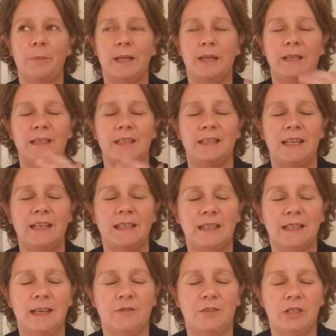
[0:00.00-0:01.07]
because
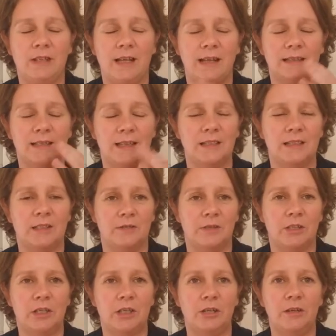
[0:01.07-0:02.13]
this gives you that sense of
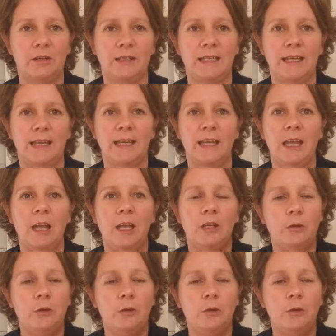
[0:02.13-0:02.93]
security.